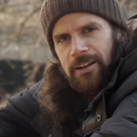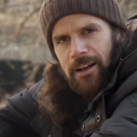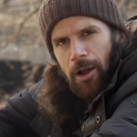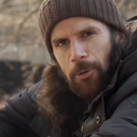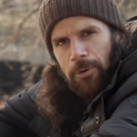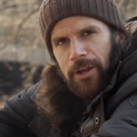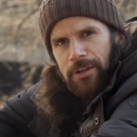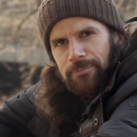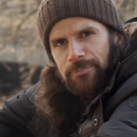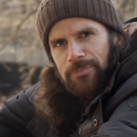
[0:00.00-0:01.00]
All
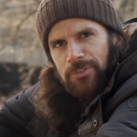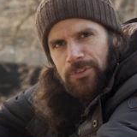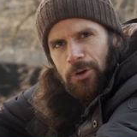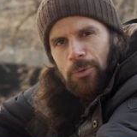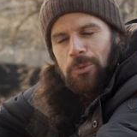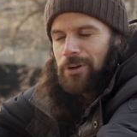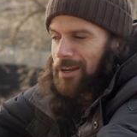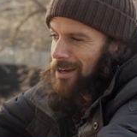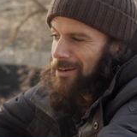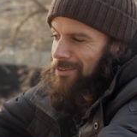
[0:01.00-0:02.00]
right, so we're
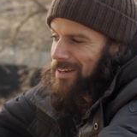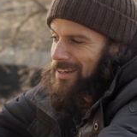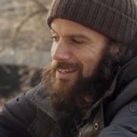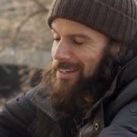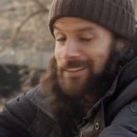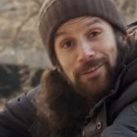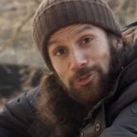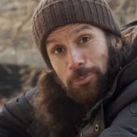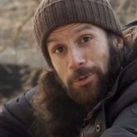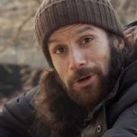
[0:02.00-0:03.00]
now in
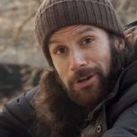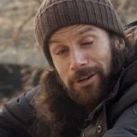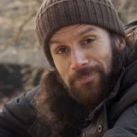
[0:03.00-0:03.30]
Central Park